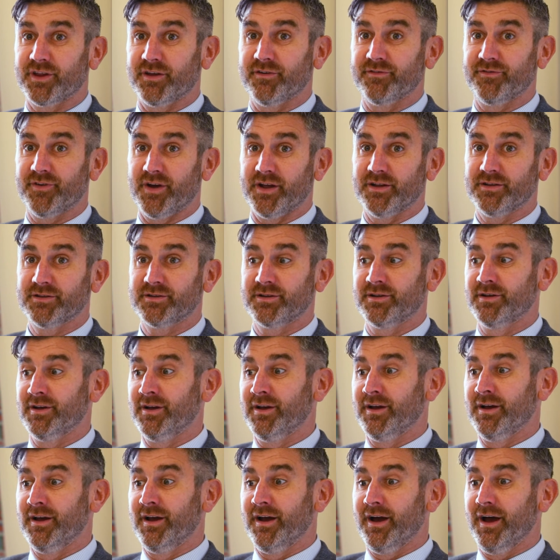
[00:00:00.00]
the event,
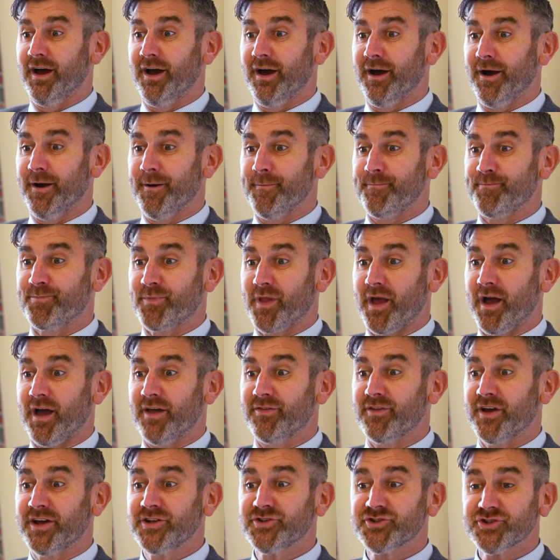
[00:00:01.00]

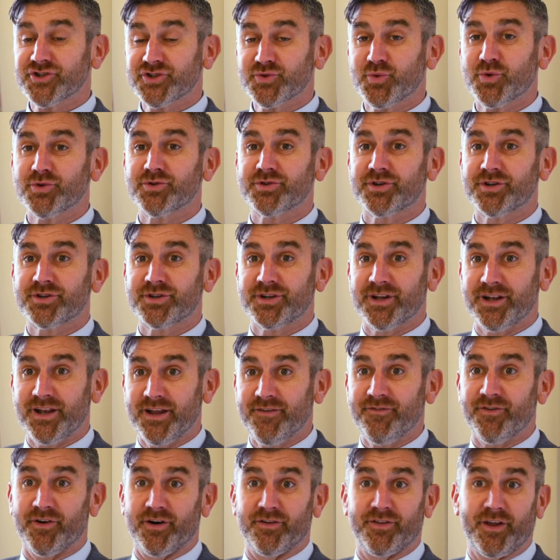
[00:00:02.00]
and they just want to
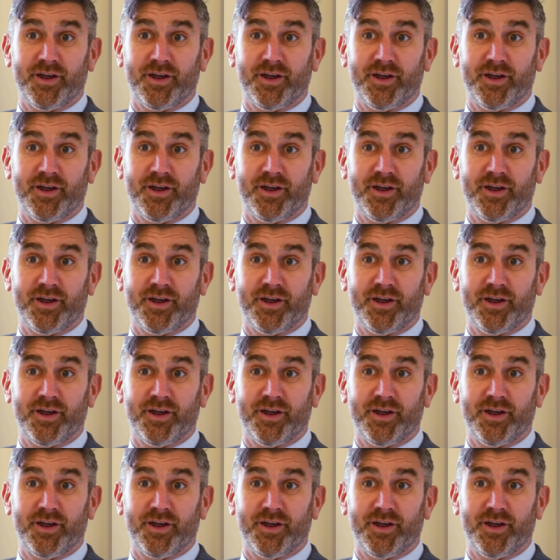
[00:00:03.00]
deliver.